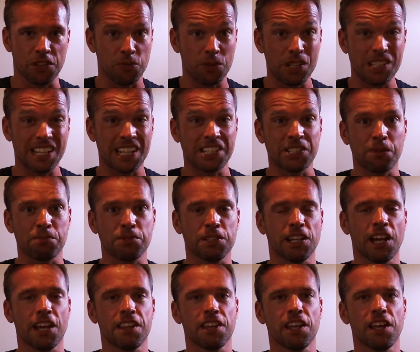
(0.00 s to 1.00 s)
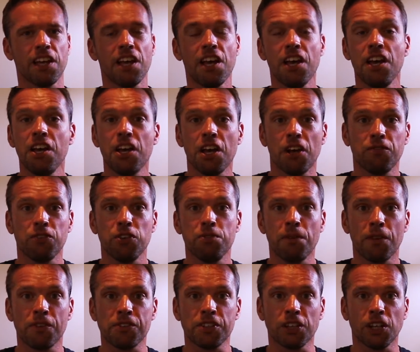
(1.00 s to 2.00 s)
that we set up together a few
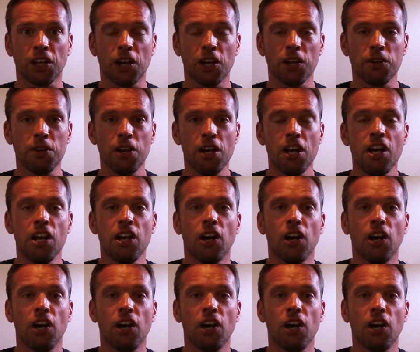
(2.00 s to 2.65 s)
months ago.